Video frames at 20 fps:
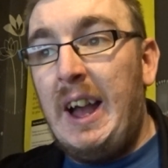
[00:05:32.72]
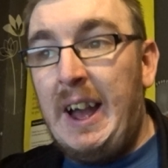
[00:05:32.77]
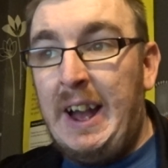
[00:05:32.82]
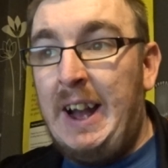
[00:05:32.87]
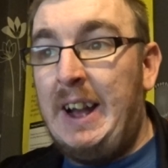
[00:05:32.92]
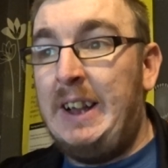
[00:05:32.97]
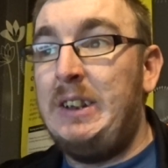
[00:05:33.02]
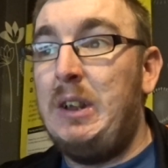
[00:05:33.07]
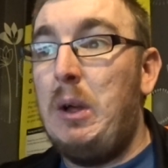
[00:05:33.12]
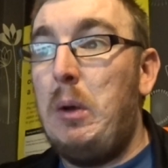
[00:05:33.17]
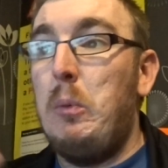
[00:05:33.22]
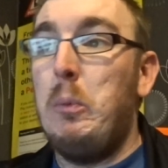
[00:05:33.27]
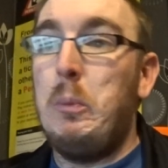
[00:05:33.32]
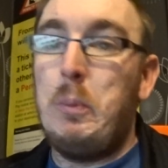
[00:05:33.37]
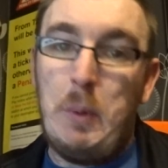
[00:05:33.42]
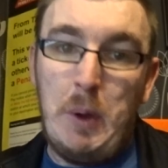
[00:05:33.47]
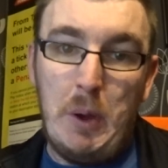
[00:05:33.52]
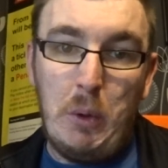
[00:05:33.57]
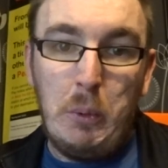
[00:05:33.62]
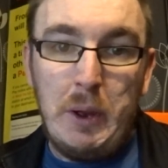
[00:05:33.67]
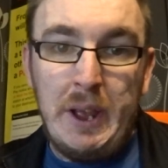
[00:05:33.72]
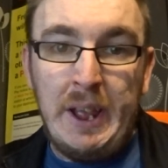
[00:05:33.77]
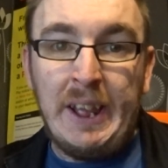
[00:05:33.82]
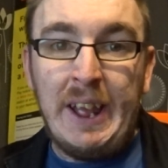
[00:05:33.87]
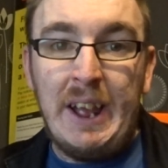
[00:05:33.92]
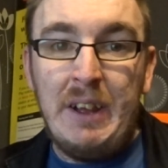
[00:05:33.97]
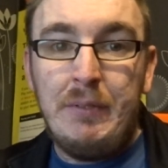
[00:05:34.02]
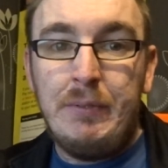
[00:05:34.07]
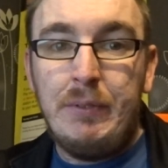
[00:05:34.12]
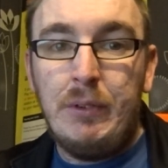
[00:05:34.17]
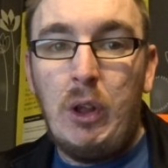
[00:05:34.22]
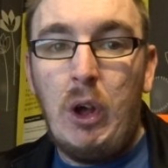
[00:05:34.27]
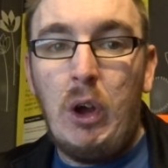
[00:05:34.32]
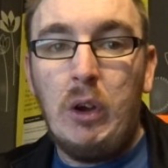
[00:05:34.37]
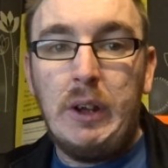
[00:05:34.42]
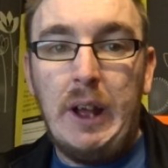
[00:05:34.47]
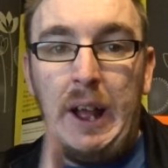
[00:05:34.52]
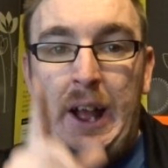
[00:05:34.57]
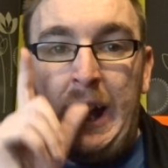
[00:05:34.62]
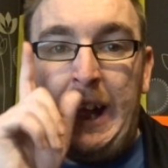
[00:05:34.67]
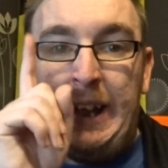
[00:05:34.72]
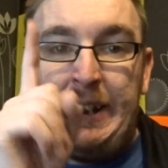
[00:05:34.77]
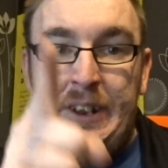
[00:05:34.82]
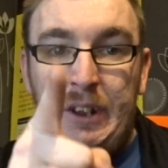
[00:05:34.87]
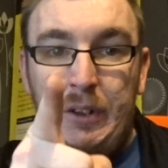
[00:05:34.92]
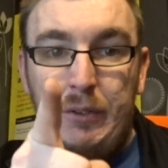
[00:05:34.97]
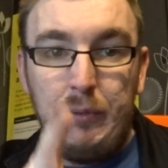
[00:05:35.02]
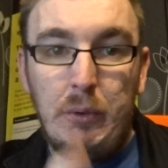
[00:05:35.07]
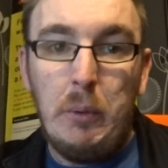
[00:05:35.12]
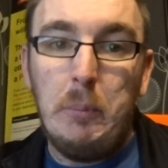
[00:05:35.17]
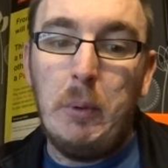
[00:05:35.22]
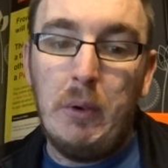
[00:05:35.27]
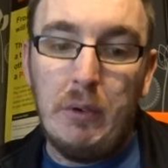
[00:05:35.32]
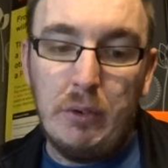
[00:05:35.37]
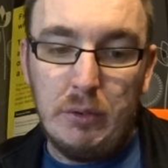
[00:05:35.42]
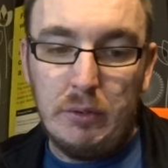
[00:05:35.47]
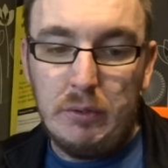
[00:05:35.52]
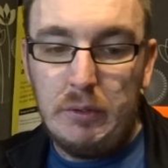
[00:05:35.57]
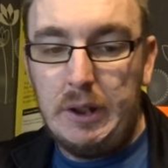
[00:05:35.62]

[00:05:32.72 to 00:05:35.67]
and my weekend vlog and this football